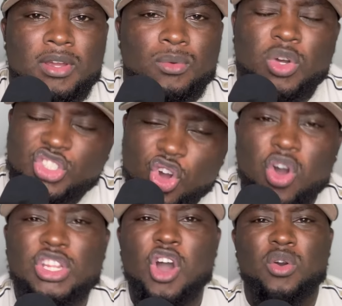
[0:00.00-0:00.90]
What's
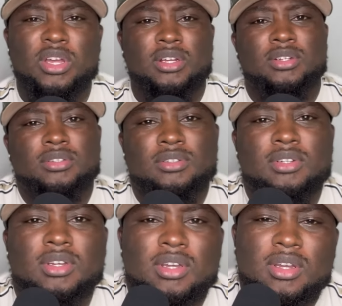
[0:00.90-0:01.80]
going on here?
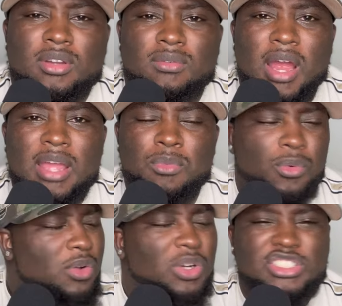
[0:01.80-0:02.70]
Right?
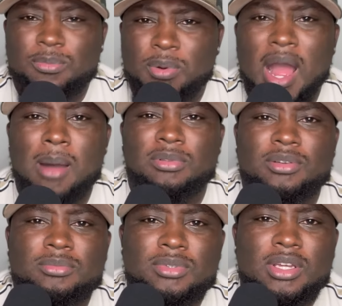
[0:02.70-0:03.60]
What's the problem?
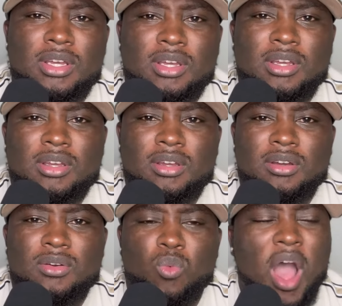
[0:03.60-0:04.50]

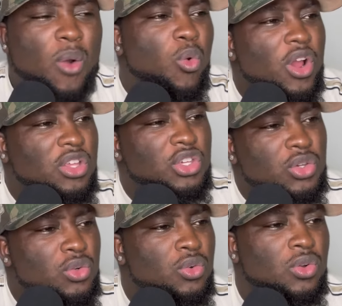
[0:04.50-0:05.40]
Why weren't
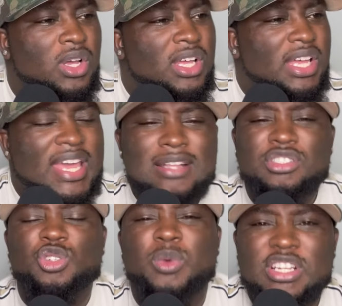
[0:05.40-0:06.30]
you
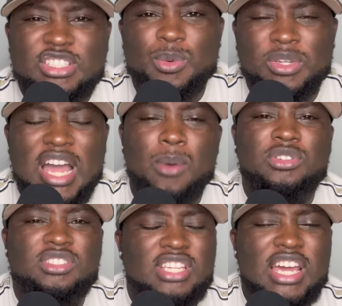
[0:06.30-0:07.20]
interested when I
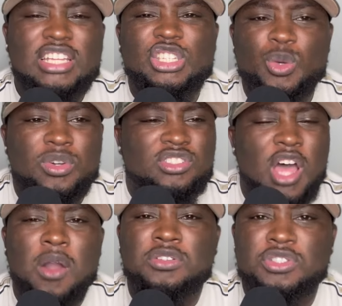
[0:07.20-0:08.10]
was telling you and
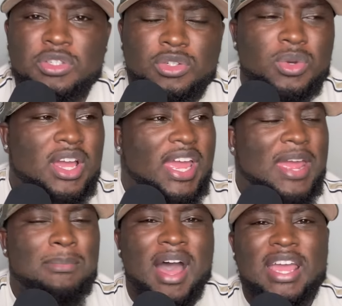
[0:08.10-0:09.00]
talking to you
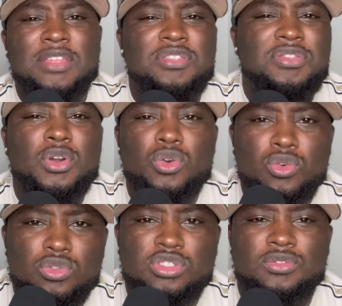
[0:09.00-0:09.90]
in my
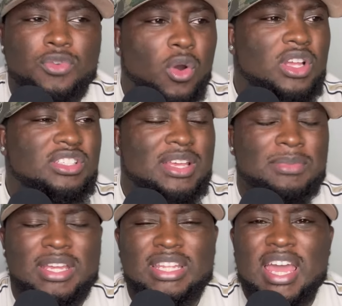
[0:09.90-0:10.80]
enthused voice and,
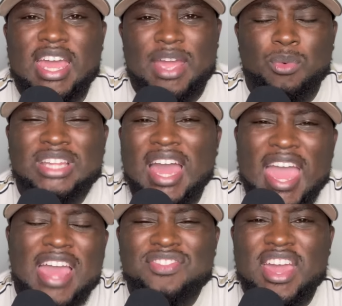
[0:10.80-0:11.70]
and, and when I
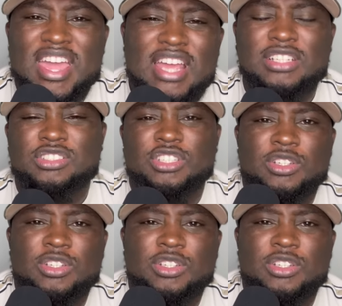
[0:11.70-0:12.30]
had that energy?